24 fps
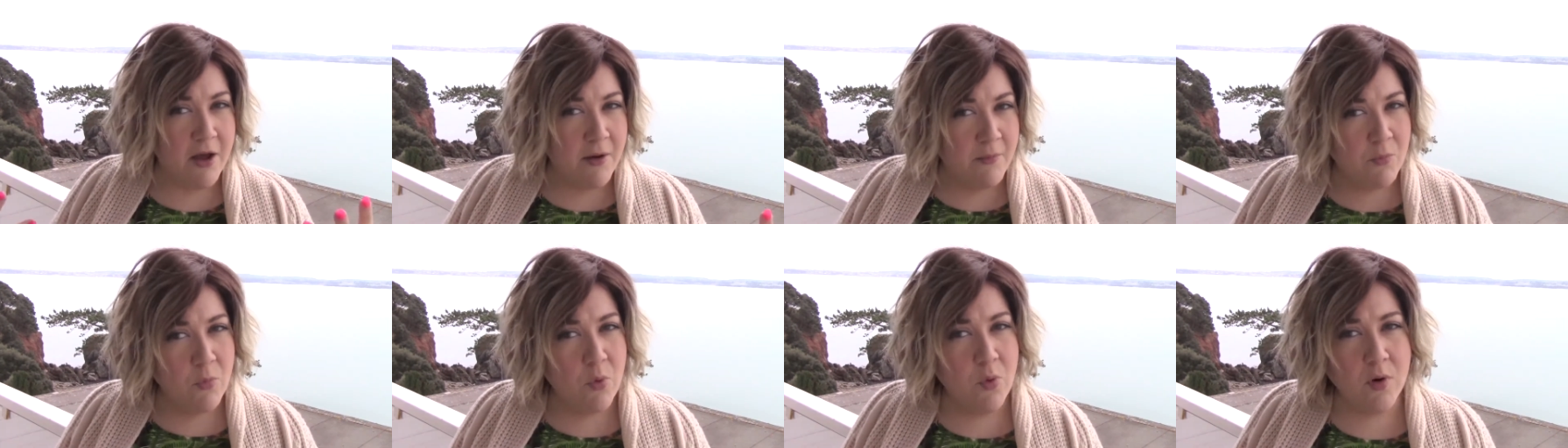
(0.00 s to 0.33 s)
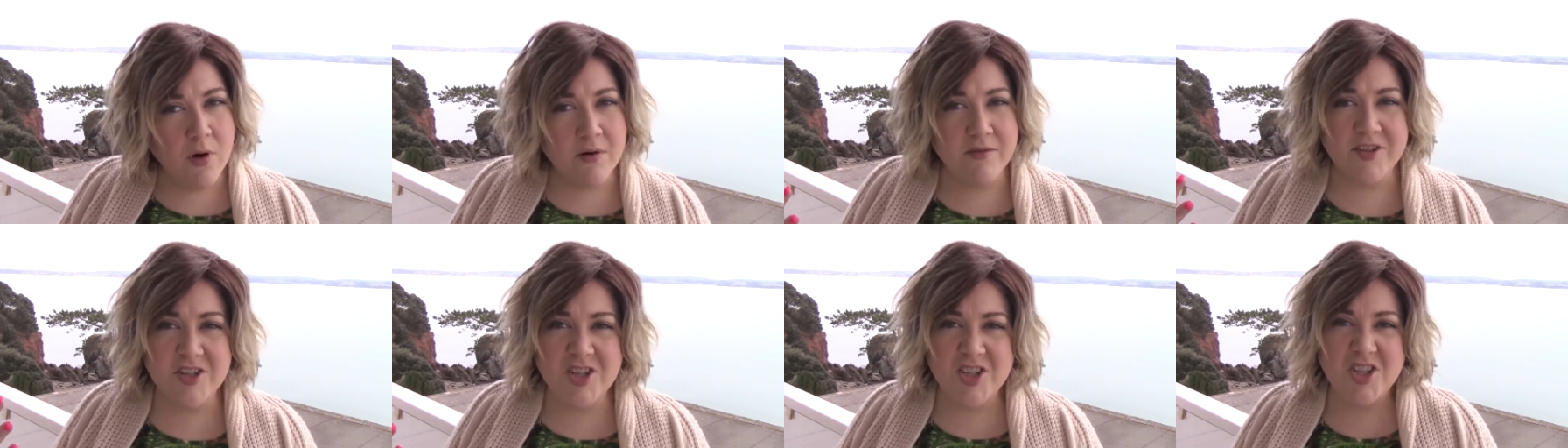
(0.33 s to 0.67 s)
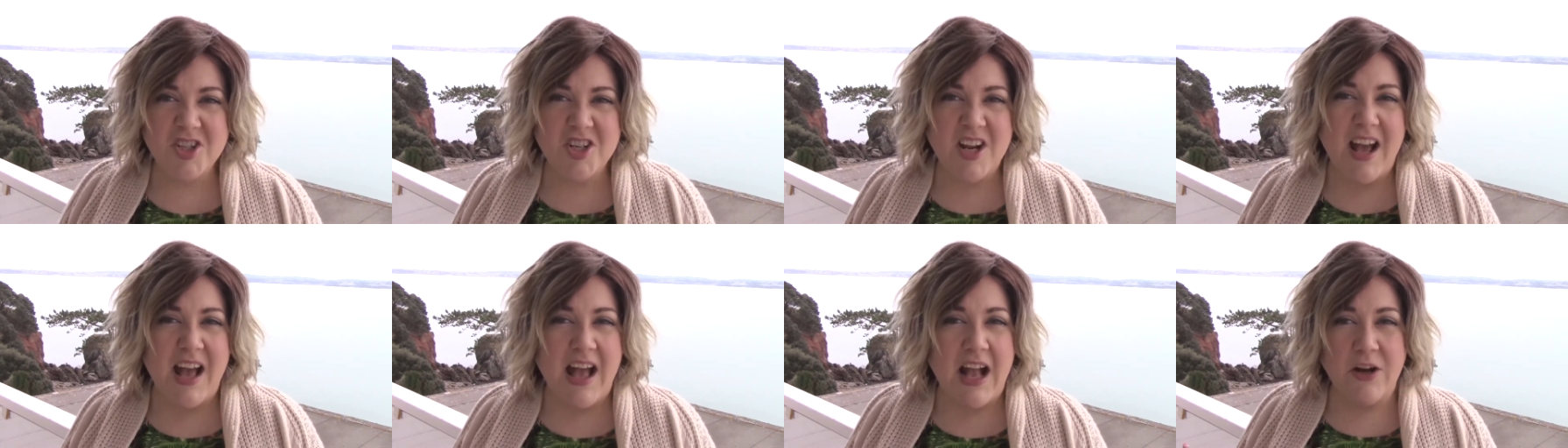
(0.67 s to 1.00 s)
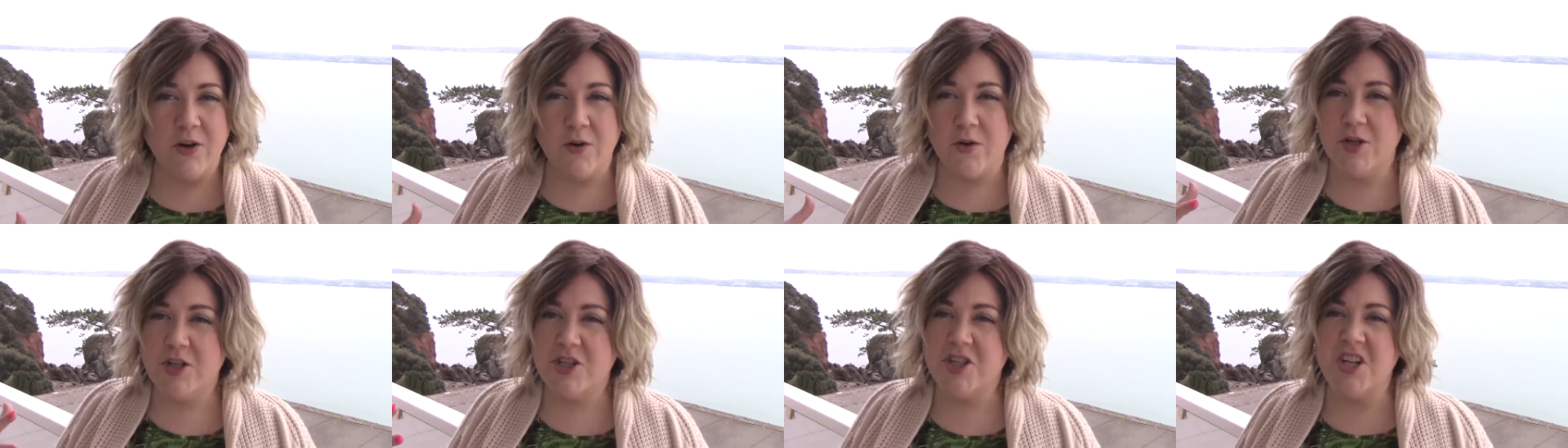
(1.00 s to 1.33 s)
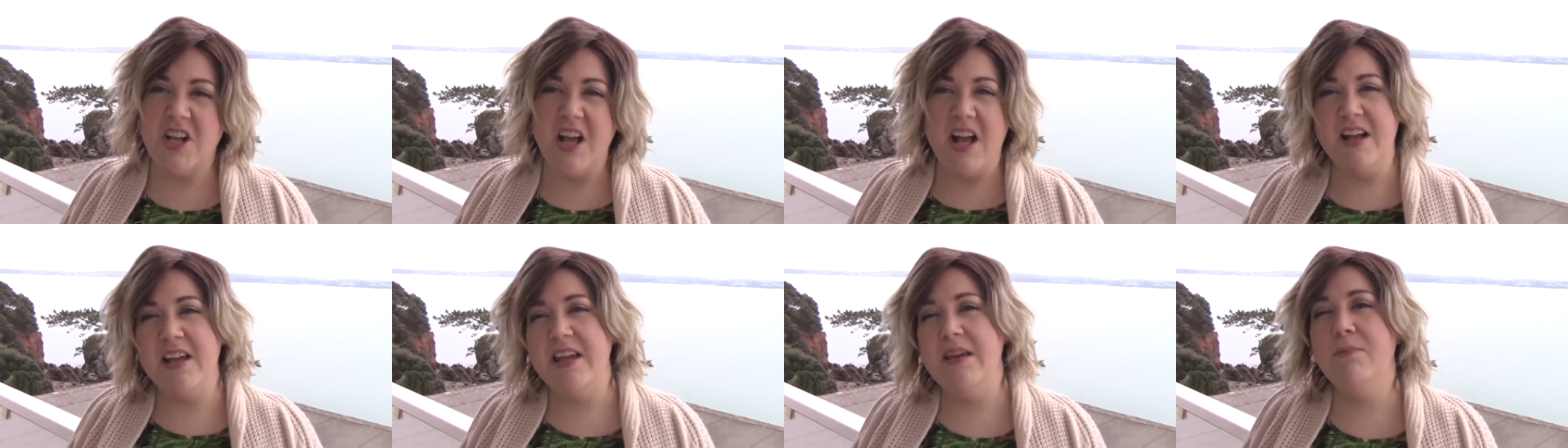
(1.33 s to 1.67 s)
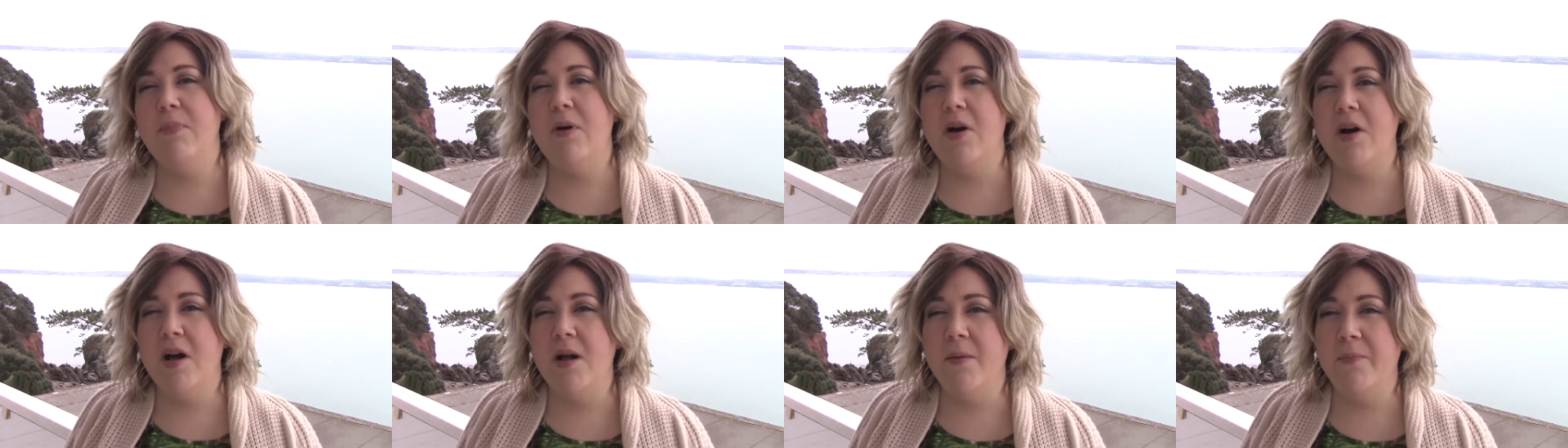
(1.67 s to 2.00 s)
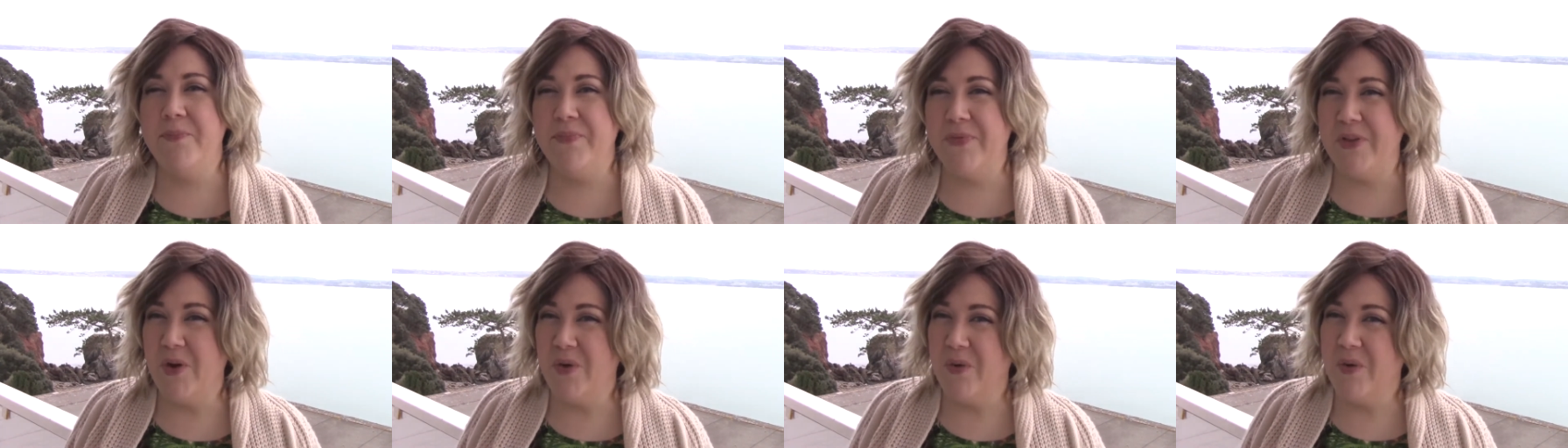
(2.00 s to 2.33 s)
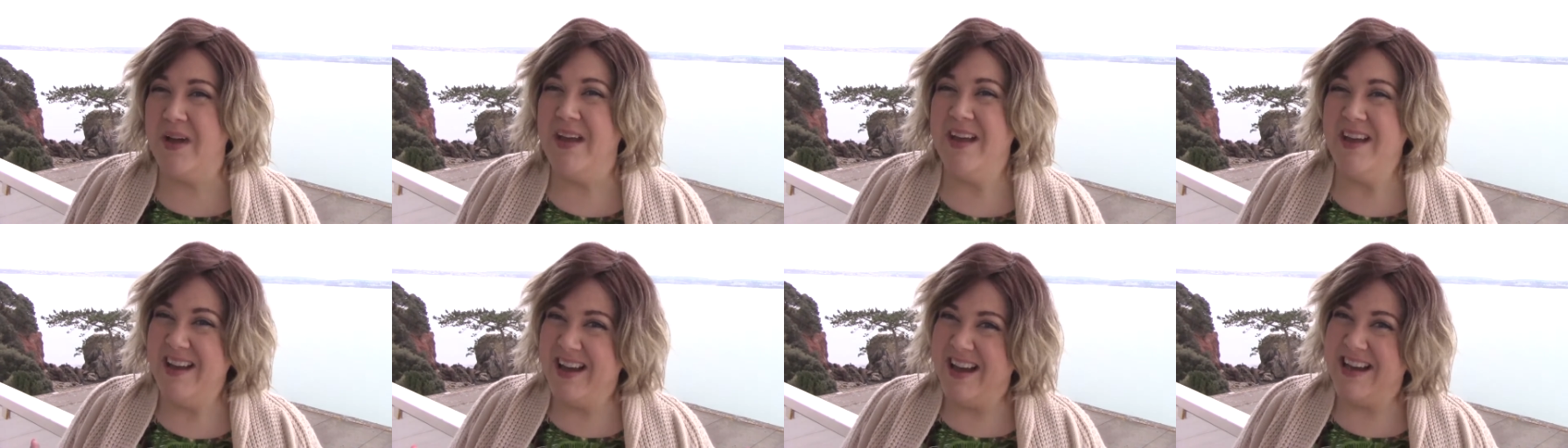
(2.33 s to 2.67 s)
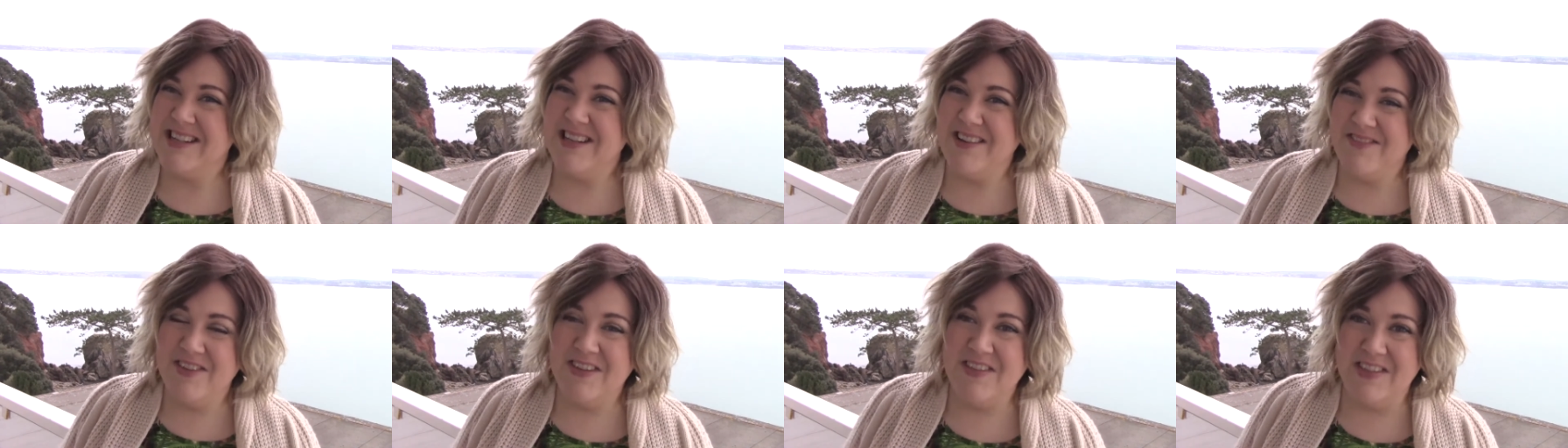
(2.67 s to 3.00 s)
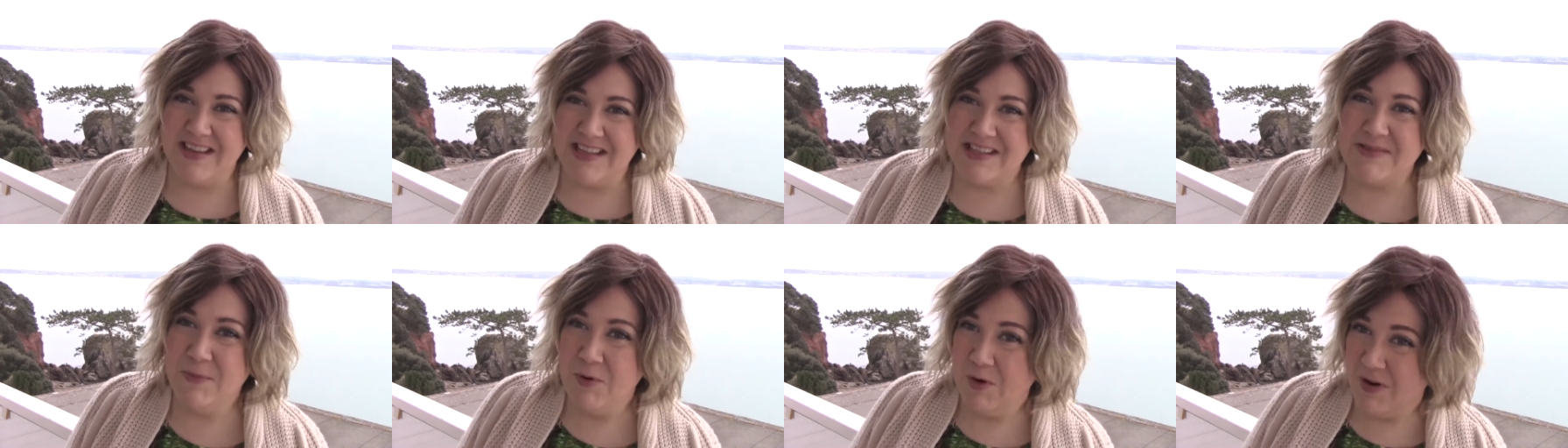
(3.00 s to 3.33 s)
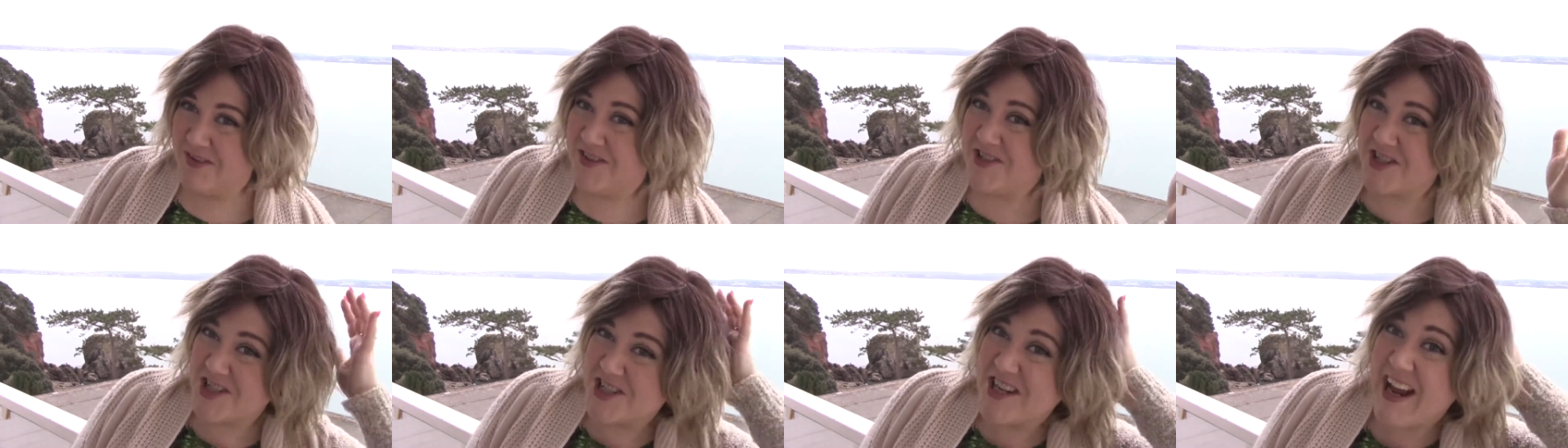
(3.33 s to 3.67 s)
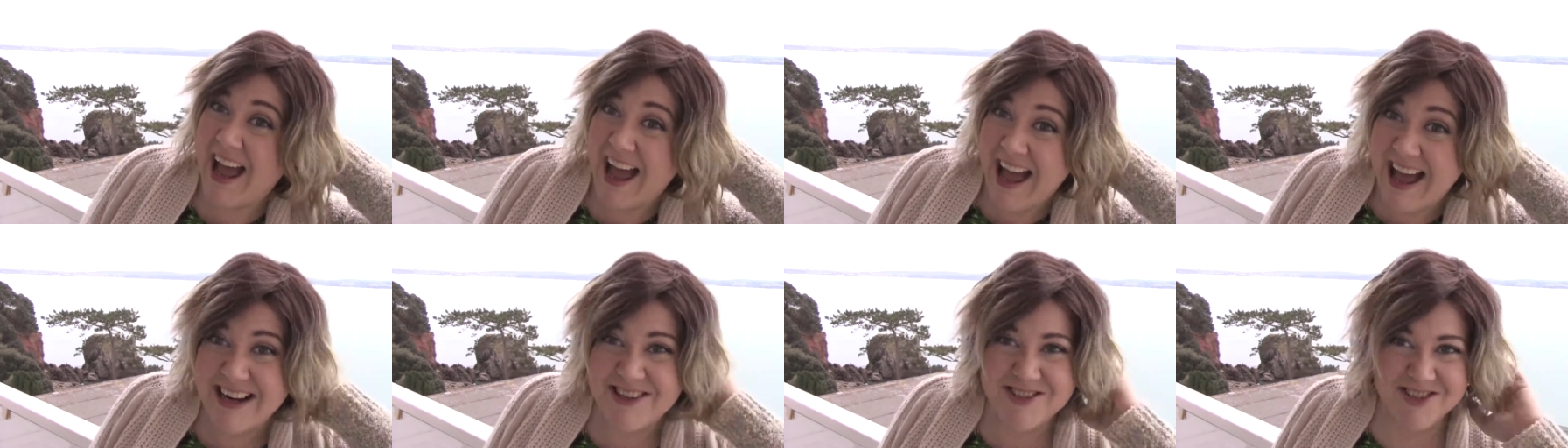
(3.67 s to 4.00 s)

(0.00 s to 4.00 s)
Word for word: more of a shag or a shaggy bob, though I definitely think it's more of a shag